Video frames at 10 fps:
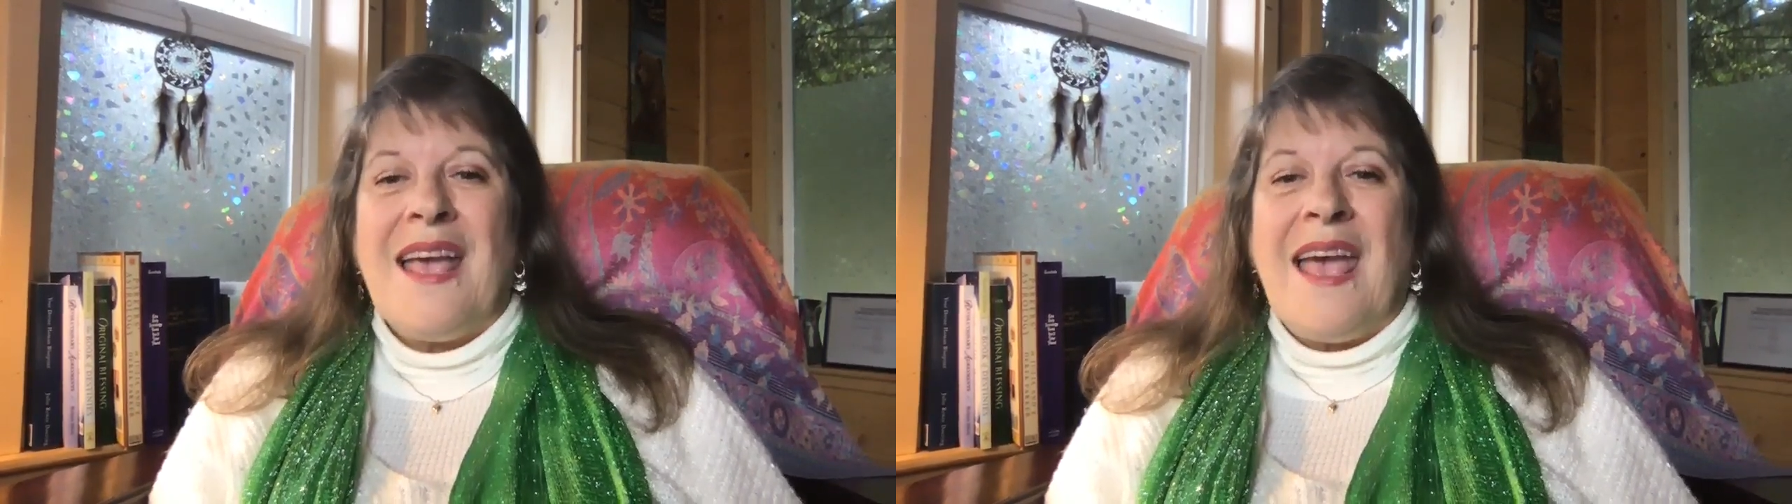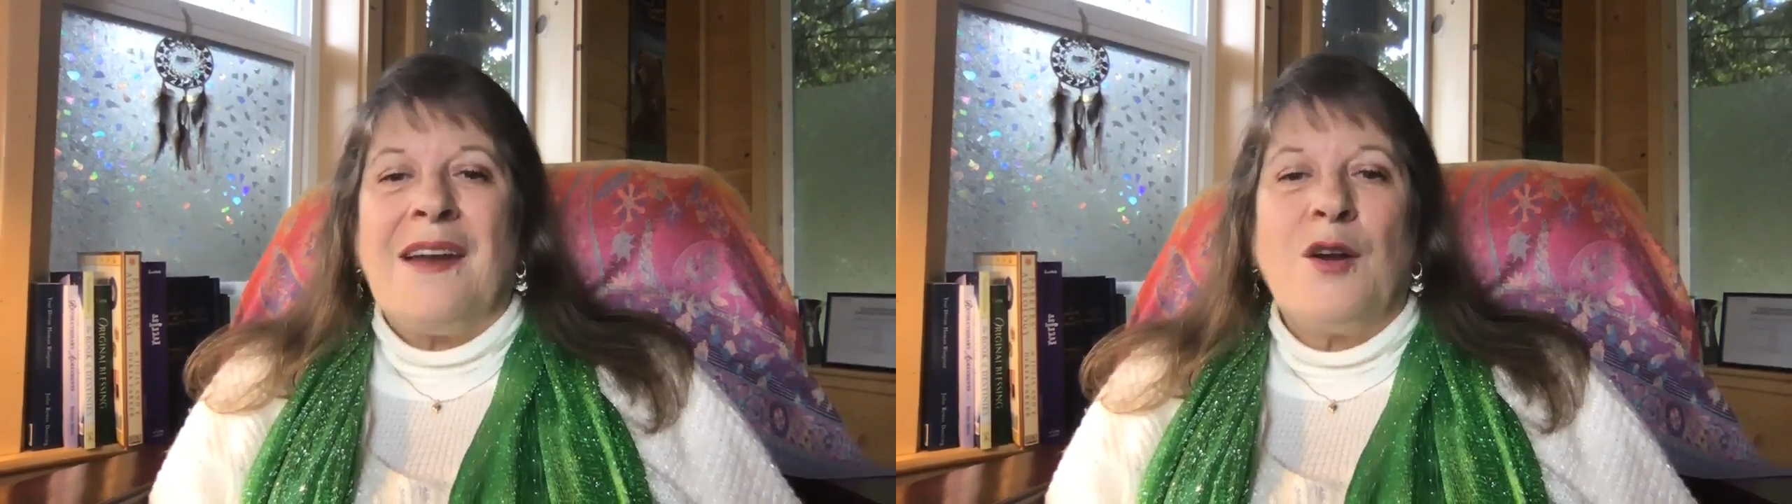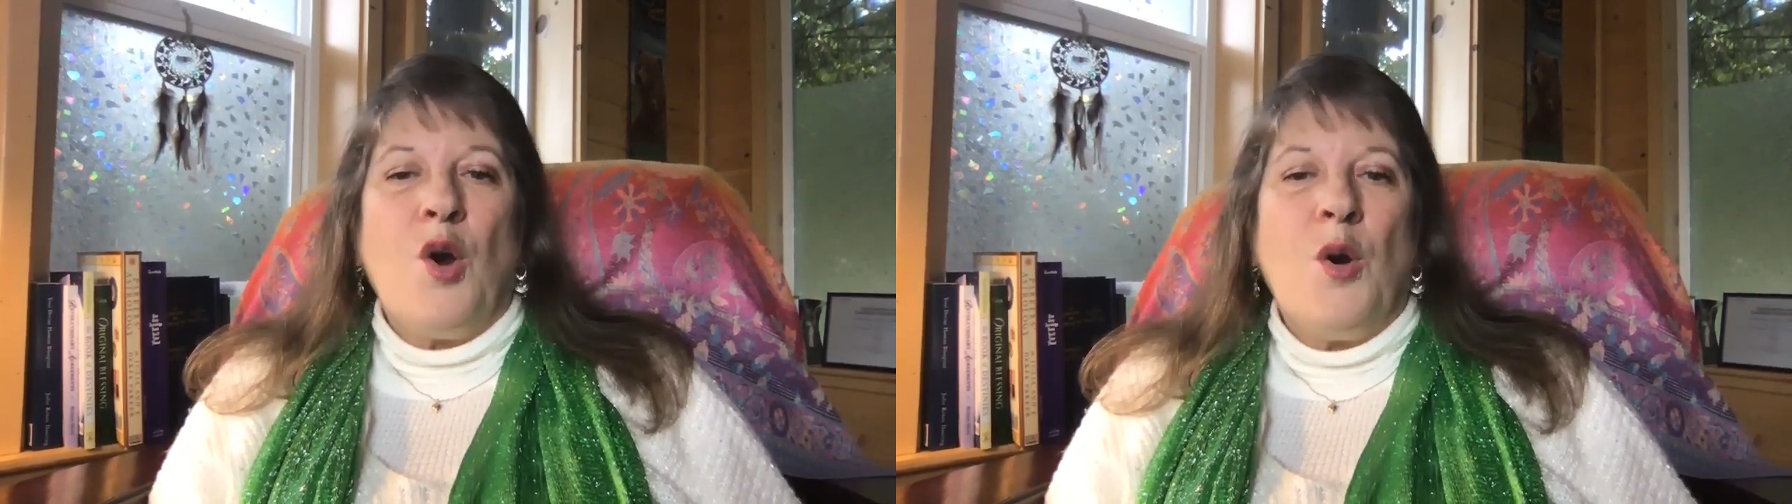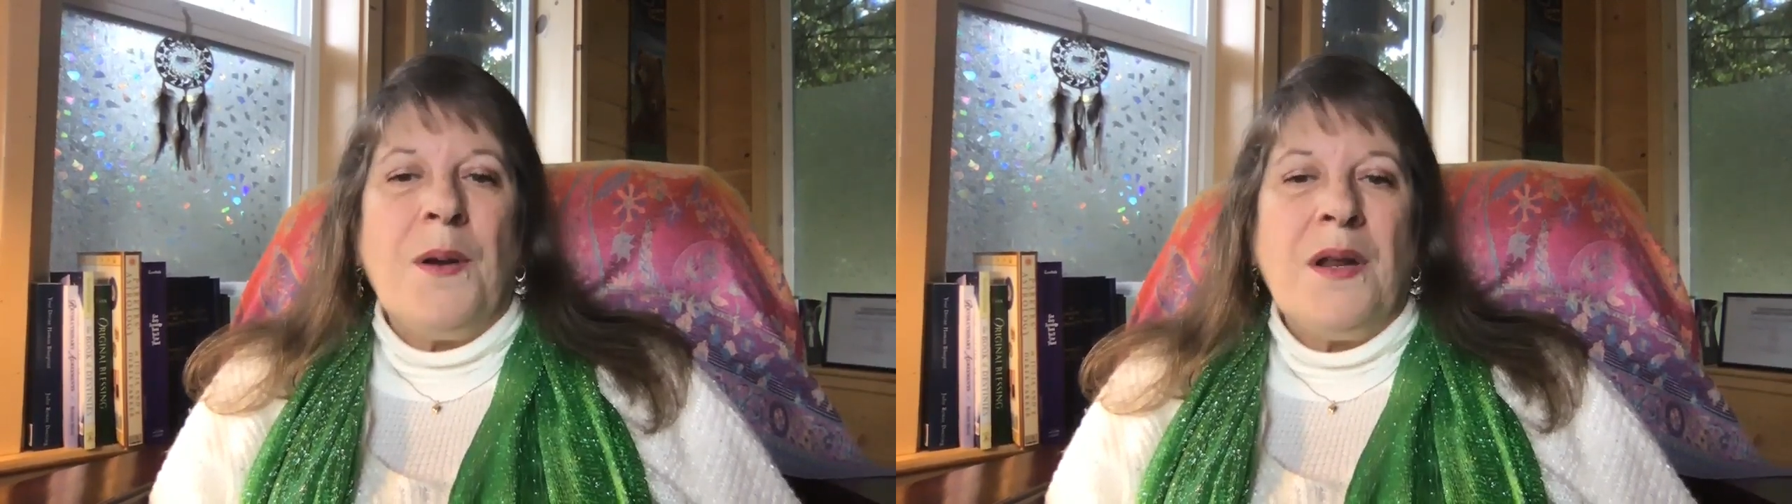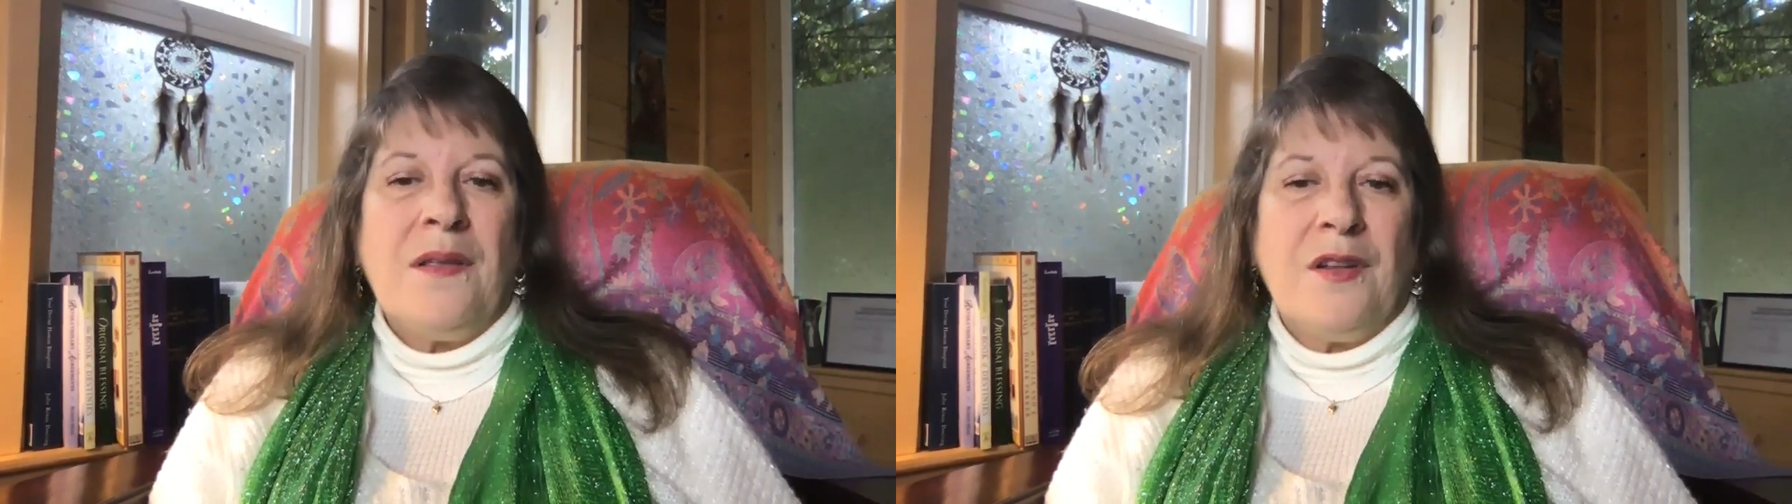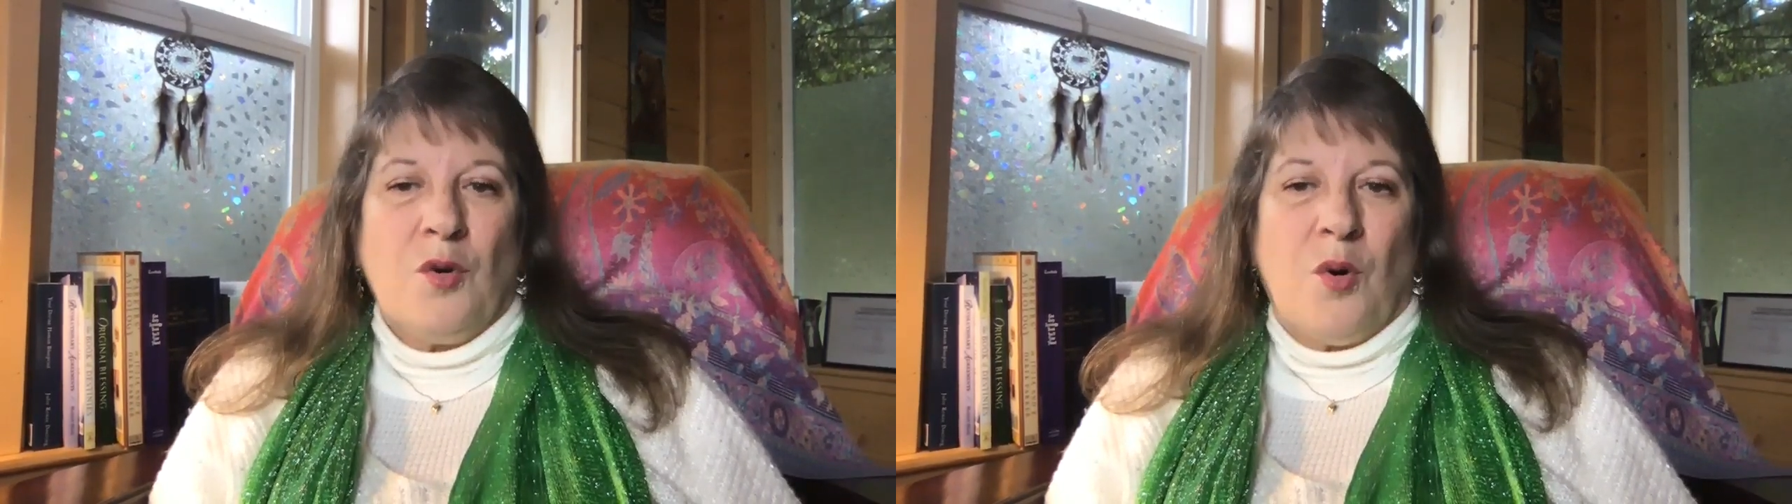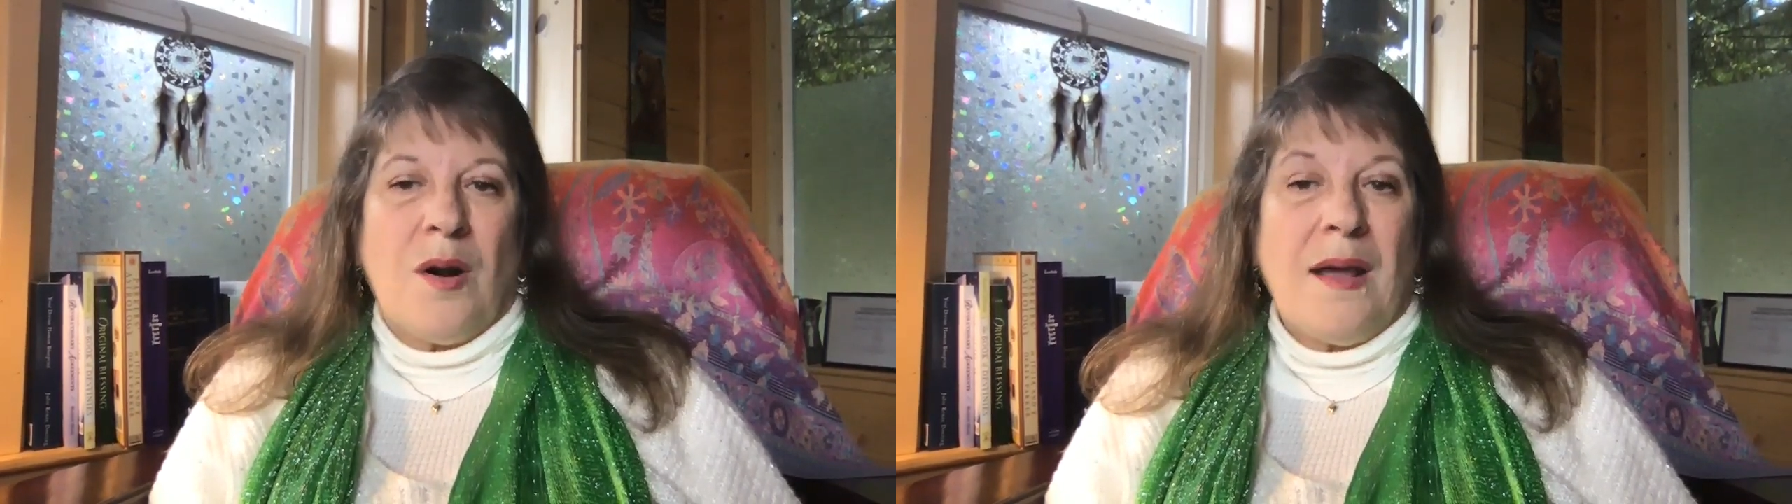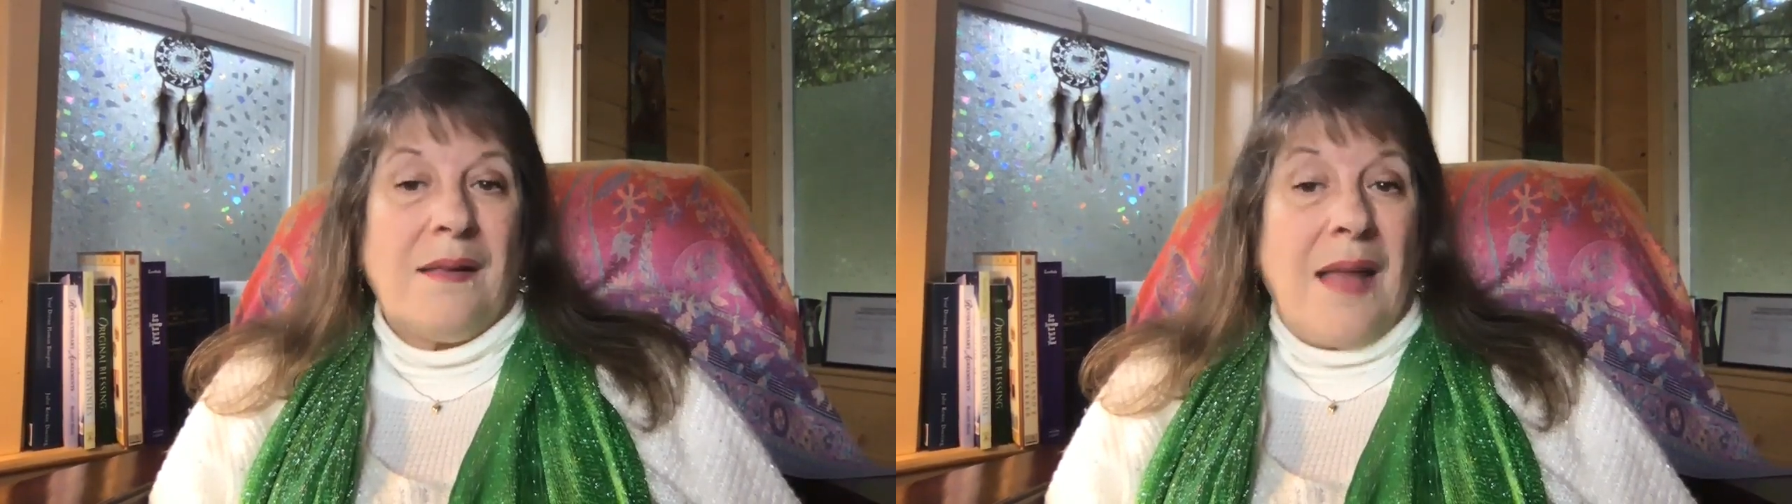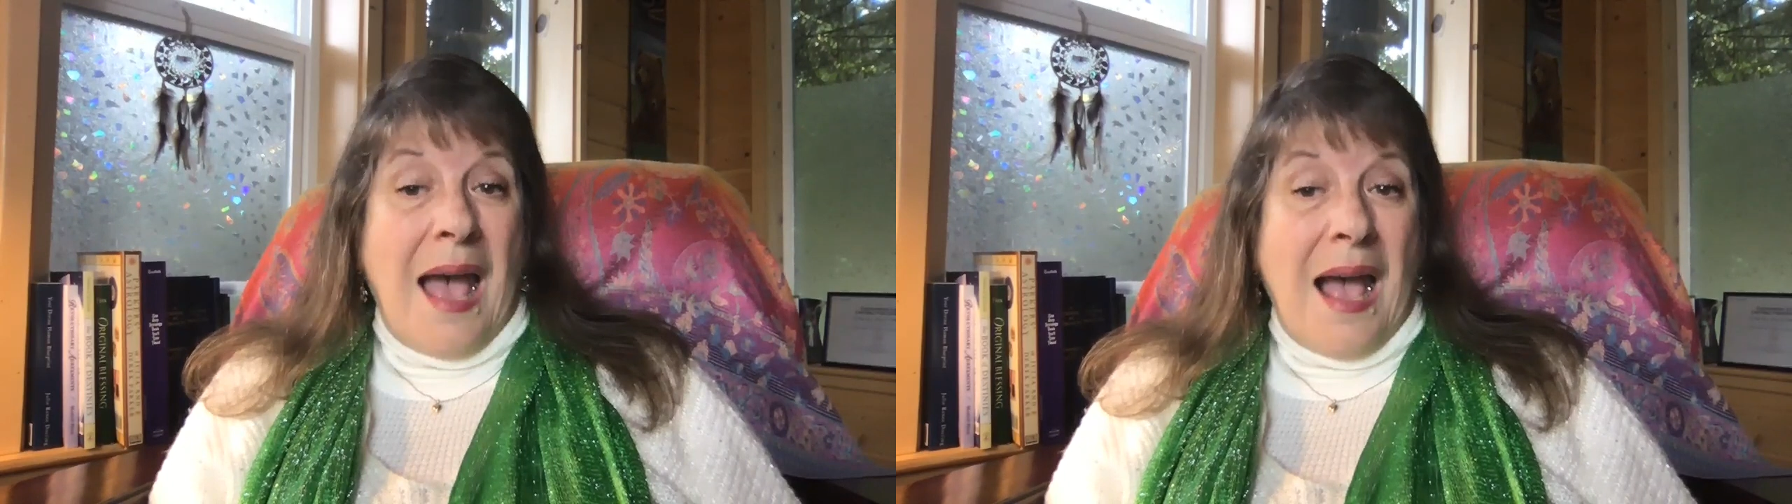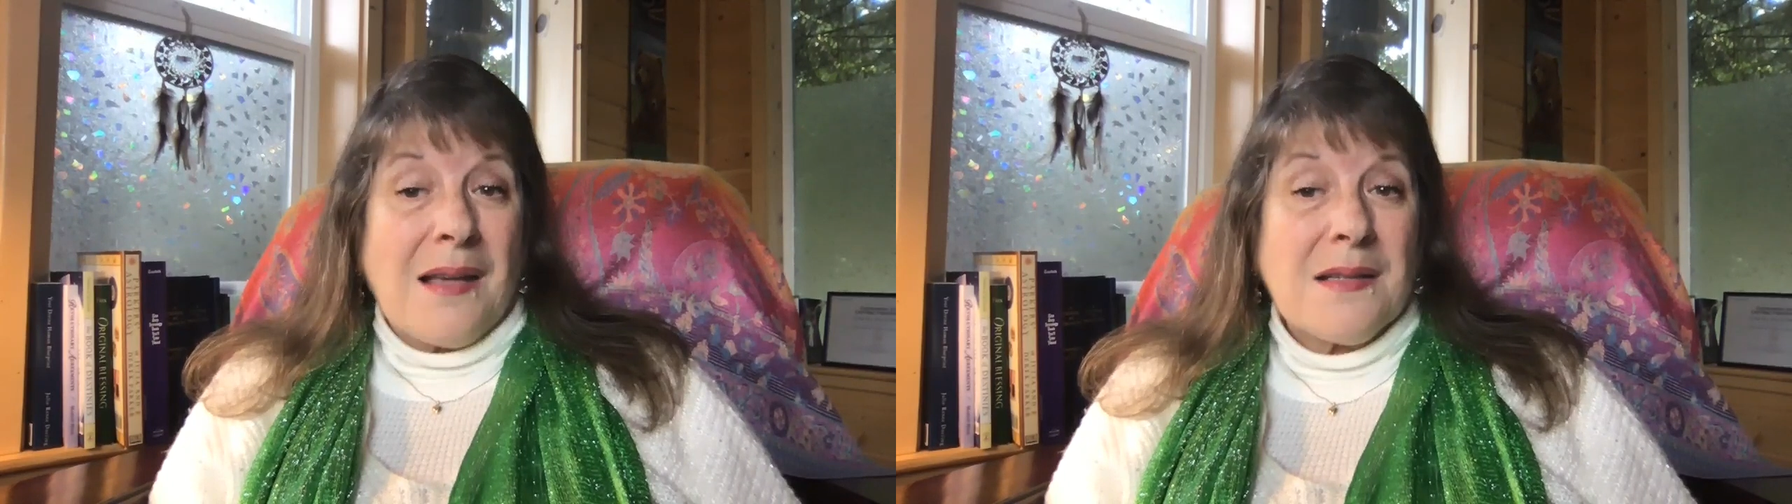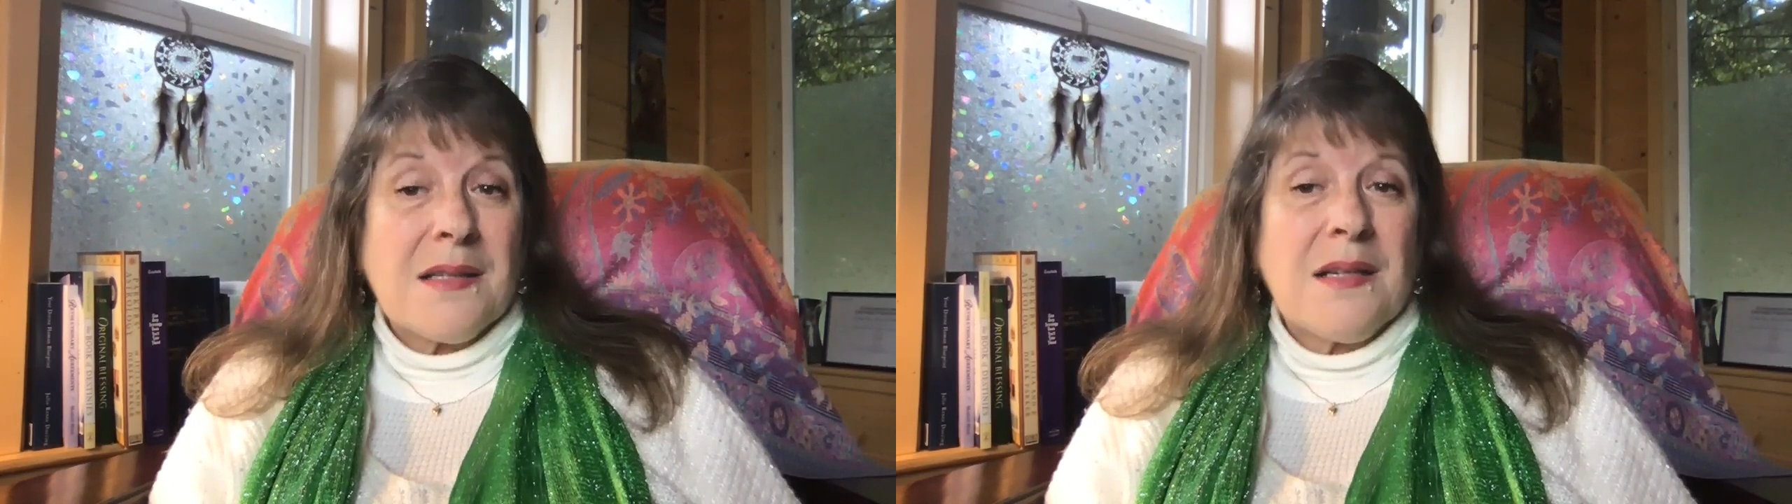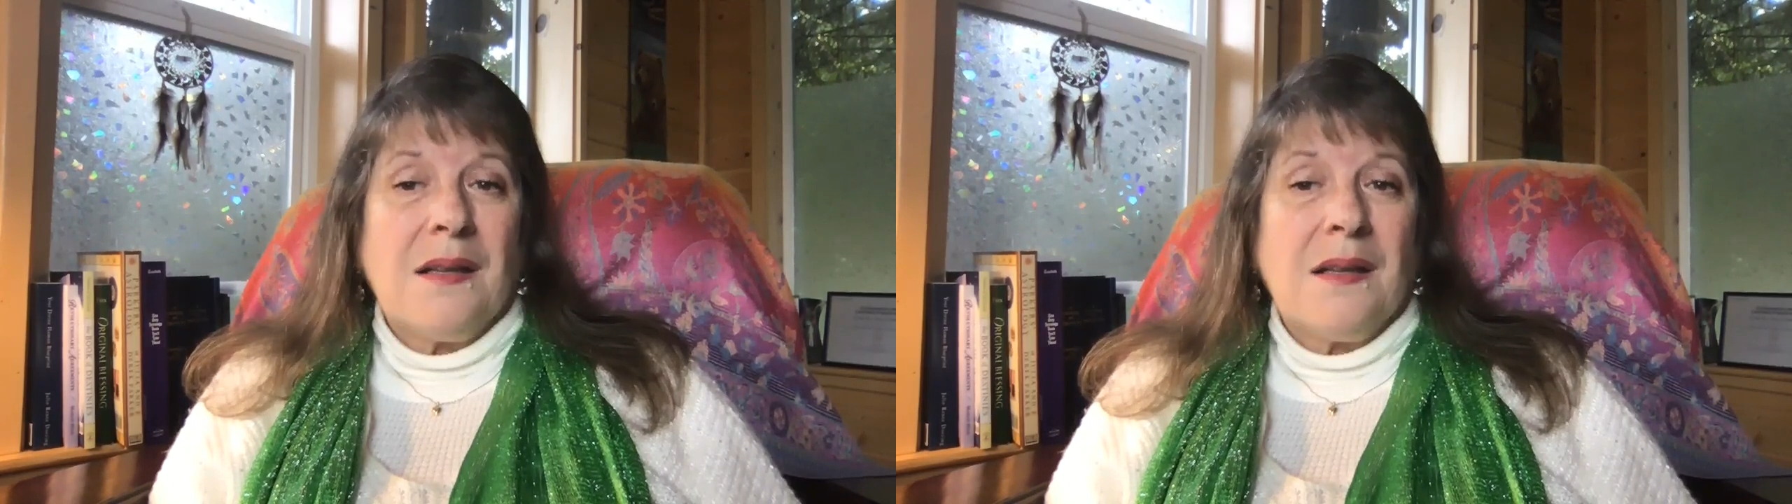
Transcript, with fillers: And opening the door at last,